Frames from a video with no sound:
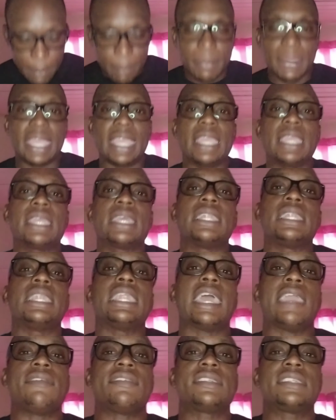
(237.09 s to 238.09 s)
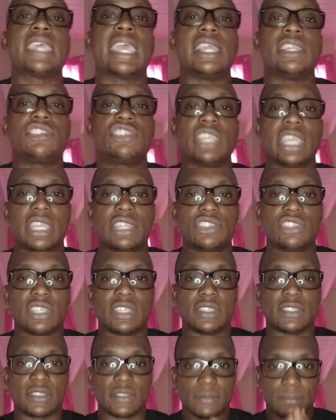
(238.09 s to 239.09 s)
make lifestyle
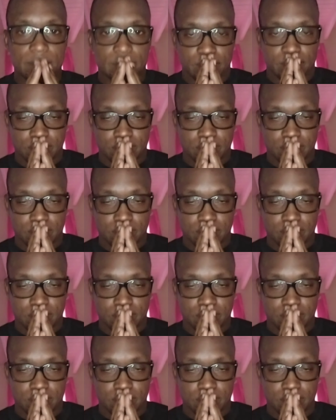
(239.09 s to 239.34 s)
changes.